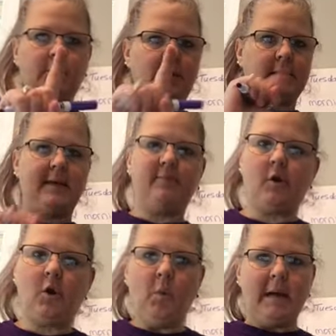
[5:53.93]
just have
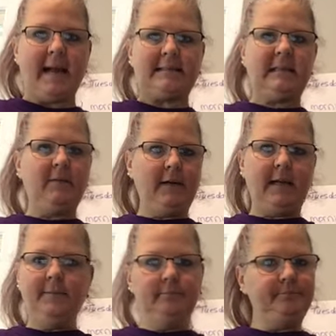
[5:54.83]
to do one
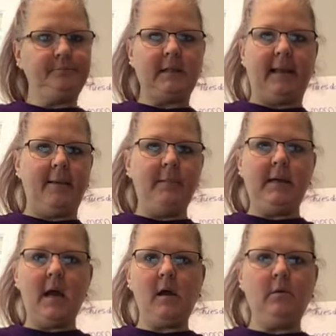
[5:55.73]
activity and let me
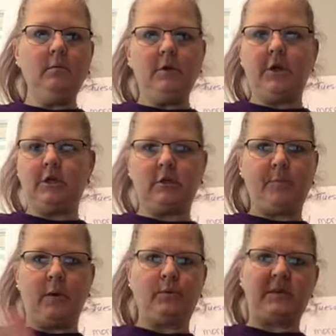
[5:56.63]
know. You could just
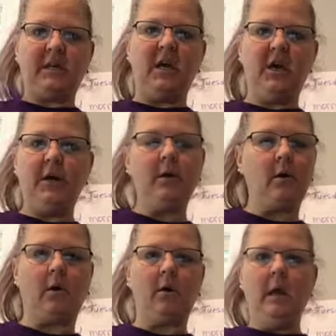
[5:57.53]
post done
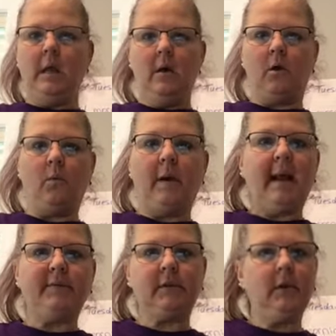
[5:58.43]
or, or
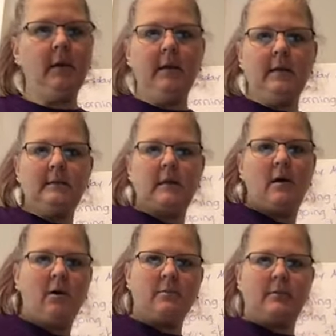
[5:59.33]
whatever. So
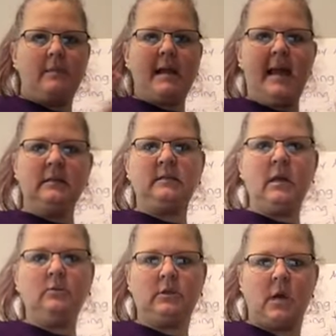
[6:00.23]
I'm, I'm kind of
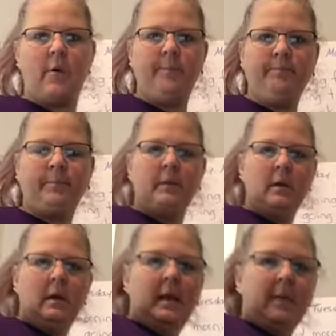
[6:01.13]
so-so.
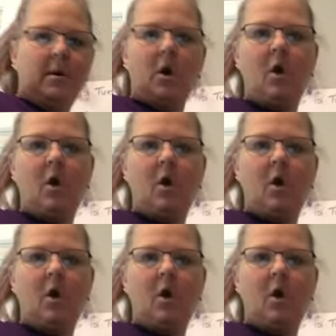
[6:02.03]
And my